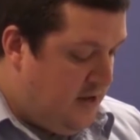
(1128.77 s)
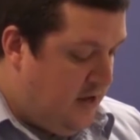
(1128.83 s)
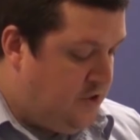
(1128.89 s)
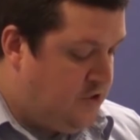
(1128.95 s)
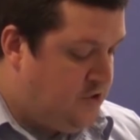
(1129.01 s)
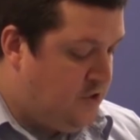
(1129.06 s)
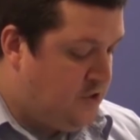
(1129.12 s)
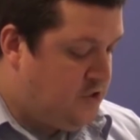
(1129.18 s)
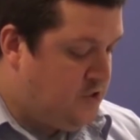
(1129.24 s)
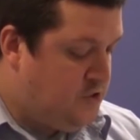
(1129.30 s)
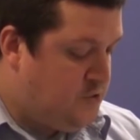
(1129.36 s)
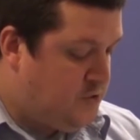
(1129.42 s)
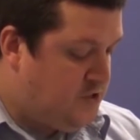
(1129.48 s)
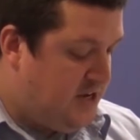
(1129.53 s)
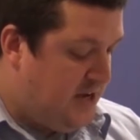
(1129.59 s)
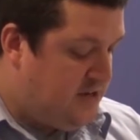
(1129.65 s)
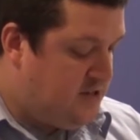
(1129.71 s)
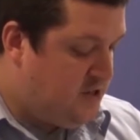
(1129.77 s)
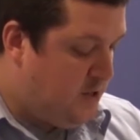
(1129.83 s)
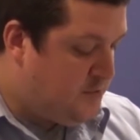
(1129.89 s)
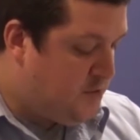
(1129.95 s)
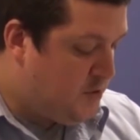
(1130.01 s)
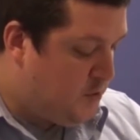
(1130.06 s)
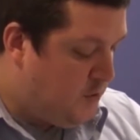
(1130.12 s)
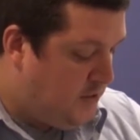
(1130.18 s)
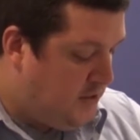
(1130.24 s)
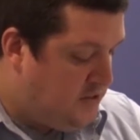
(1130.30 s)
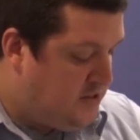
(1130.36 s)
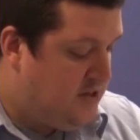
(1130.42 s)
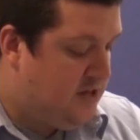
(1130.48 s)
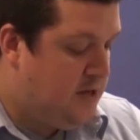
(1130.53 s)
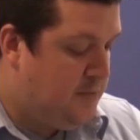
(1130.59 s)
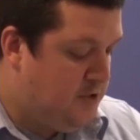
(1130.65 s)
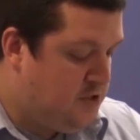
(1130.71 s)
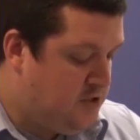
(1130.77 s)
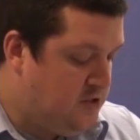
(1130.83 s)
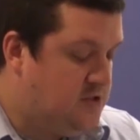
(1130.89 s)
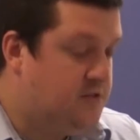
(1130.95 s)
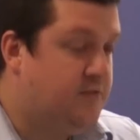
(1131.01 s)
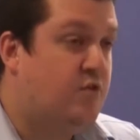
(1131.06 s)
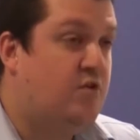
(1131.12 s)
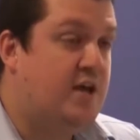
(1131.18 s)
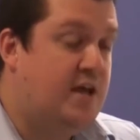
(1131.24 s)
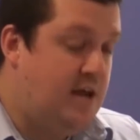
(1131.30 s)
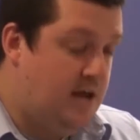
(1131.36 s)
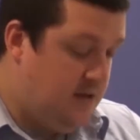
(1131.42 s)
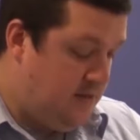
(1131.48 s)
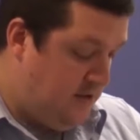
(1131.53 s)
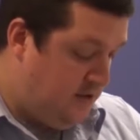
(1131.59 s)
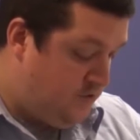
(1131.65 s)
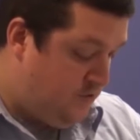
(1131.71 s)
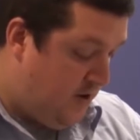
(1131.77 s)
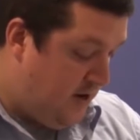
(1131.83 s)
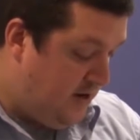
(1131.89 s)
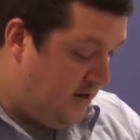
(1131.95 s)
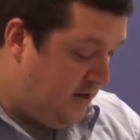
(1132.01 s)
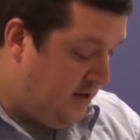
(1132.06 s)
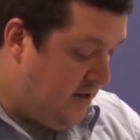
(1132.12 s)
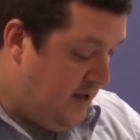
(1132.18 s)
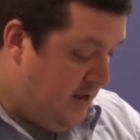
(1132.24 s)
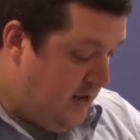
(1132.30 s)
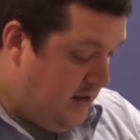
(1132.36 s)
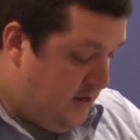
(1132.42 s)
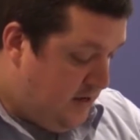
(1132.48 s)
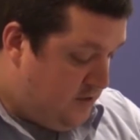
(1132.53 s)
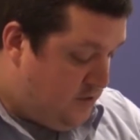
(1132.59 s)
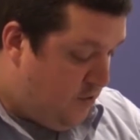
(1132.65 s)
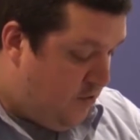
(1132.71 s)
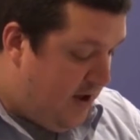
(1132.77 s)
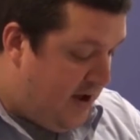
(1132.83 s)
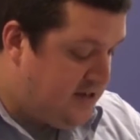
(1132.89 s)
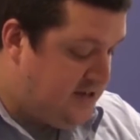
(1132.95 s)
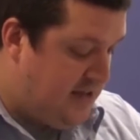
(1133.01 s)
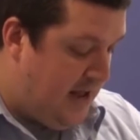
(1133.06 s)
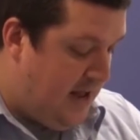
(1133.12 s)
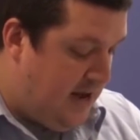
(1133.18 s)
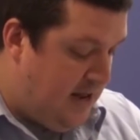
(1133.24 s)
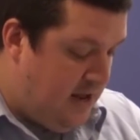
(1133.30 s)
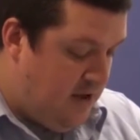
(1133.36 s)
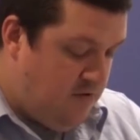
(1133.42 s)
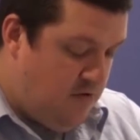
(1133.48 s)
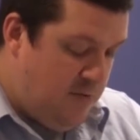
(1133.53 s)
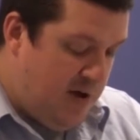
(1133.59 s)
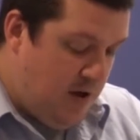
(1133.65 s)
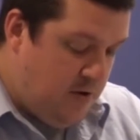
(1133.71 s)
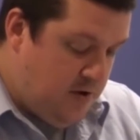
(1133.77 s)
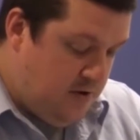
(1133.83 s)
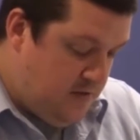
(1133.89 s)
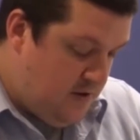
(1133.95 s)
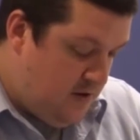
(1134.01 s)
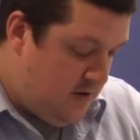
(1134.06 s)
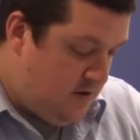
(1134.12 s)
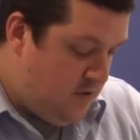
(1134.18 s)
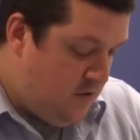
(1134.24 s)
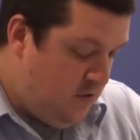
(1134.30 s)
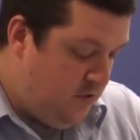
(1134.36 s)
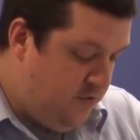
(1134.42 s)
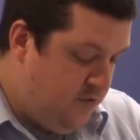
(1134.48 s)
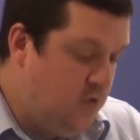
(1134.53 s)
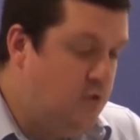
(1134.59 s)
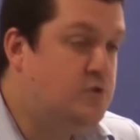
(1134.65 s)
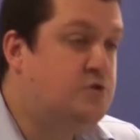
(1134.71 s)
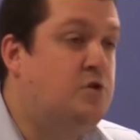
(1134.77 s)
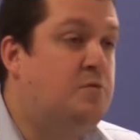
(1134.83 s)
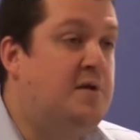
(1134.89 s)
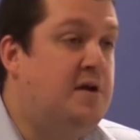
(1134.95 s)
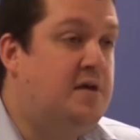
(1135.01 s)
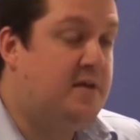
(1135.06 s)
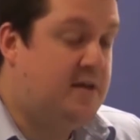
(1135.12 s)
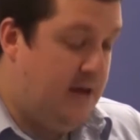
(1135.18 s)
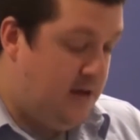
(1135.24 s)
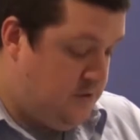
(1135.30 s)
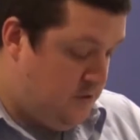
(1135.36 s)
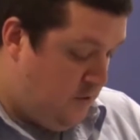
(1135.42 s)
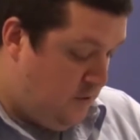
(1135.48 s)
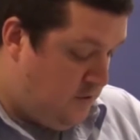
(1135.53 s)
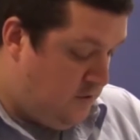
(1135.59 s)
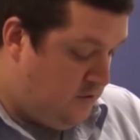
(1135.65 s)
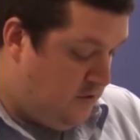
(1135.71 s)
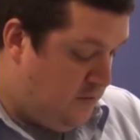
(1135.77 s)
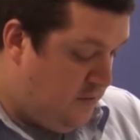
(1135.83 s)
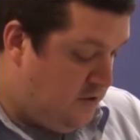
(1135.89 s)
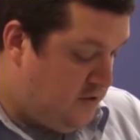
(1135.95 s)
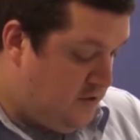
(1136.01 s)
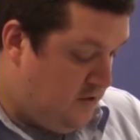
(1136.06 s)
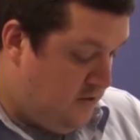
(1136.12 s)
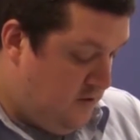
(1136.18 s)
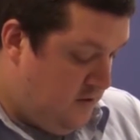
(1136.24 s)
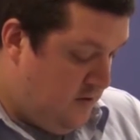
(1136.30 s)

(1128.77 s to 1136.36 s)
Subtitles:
Instructions were sent subsequently to the commissioners of array in the East Riding to arrest any in rebellion there who refused to obey the king's order to muster.